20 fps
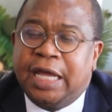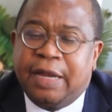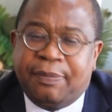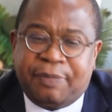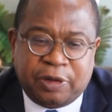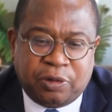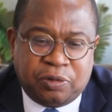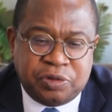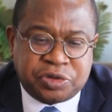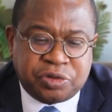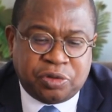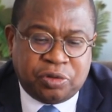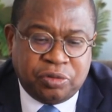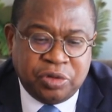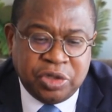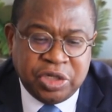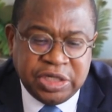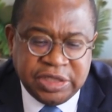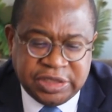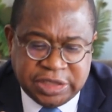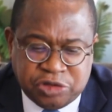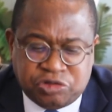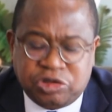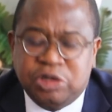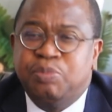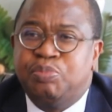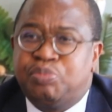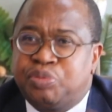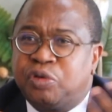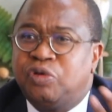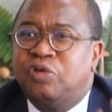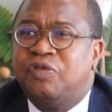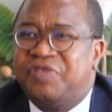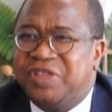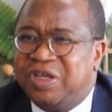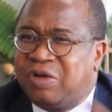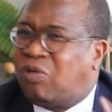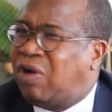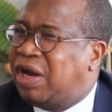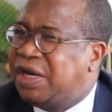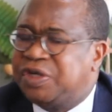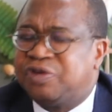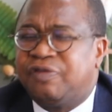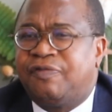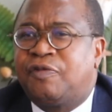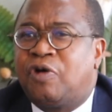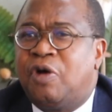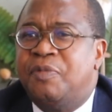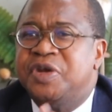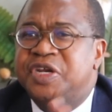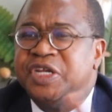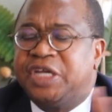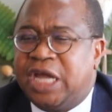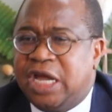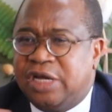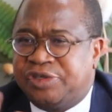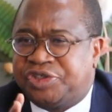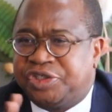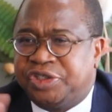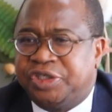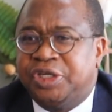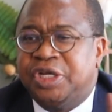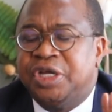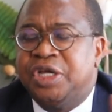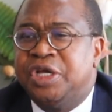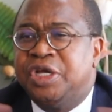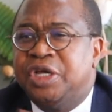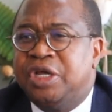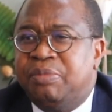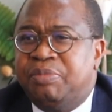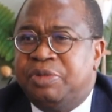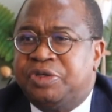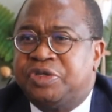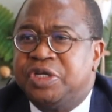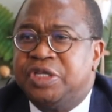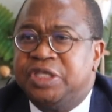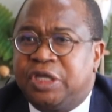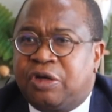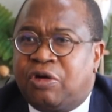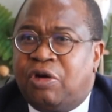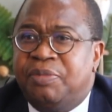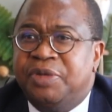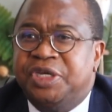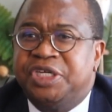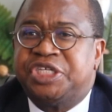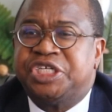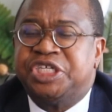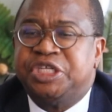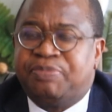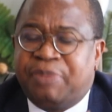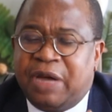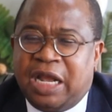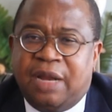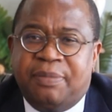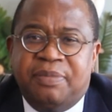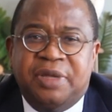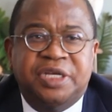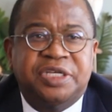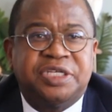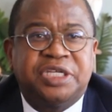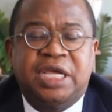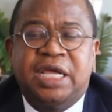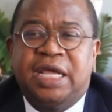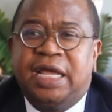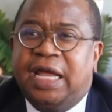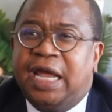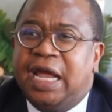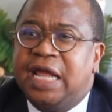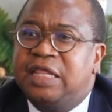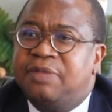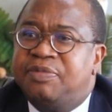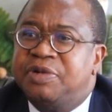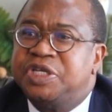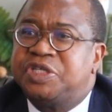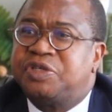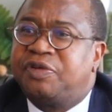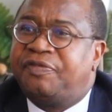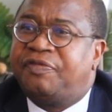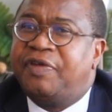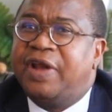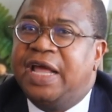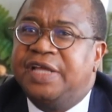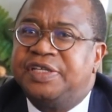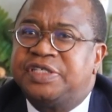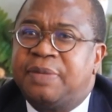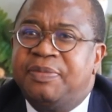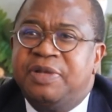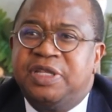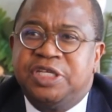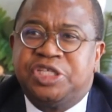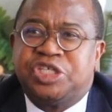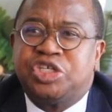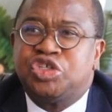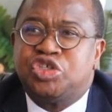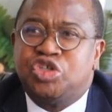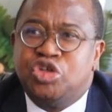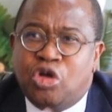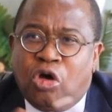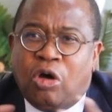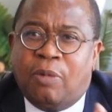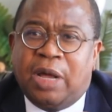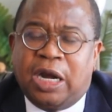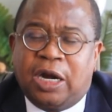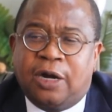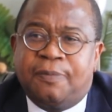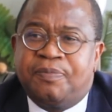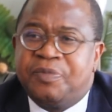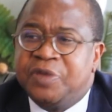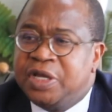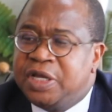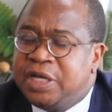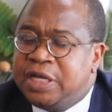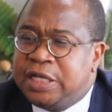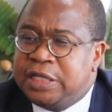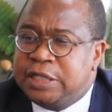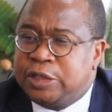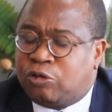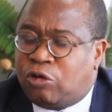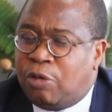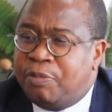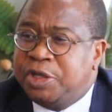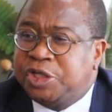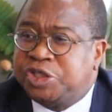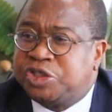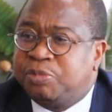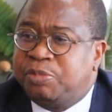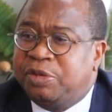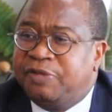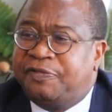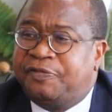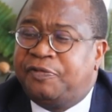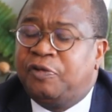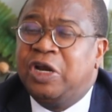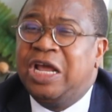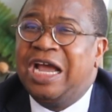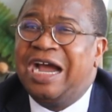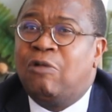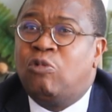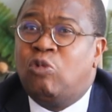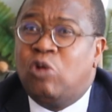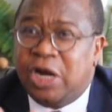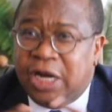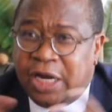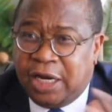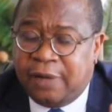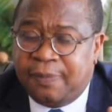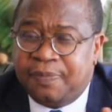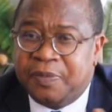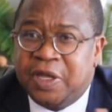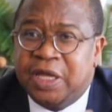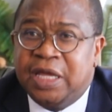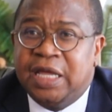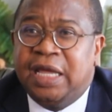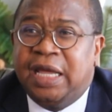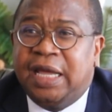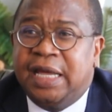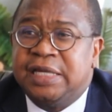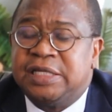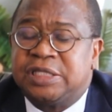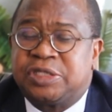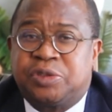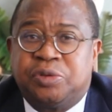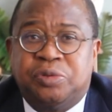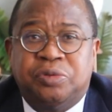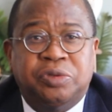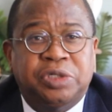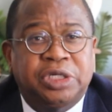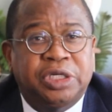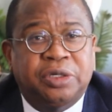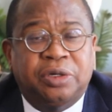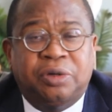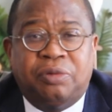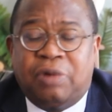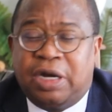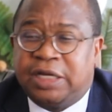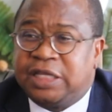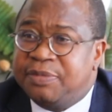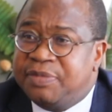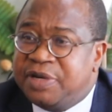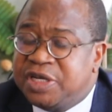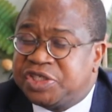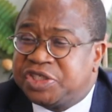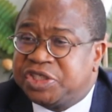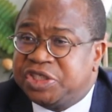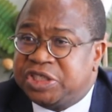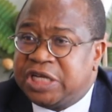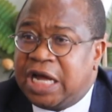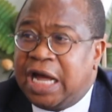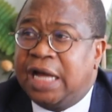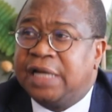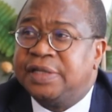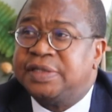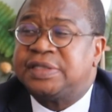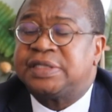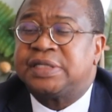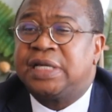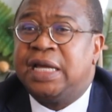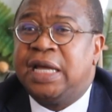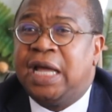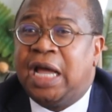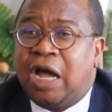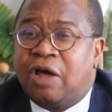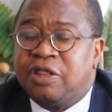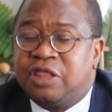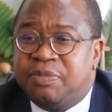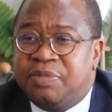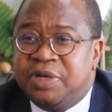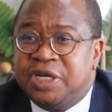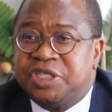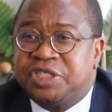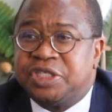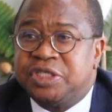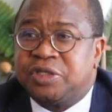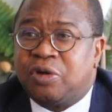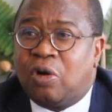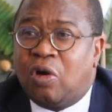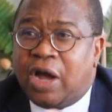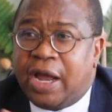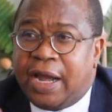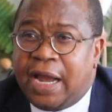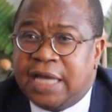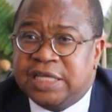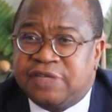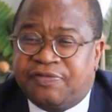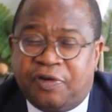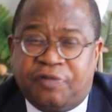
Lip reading: But also just to improve the quality of communication between the committee, Parliament, and the Ministry of Finance. I mean, this is normal. The committee should be fully aware as to what the ministry does, how the ministry is organized.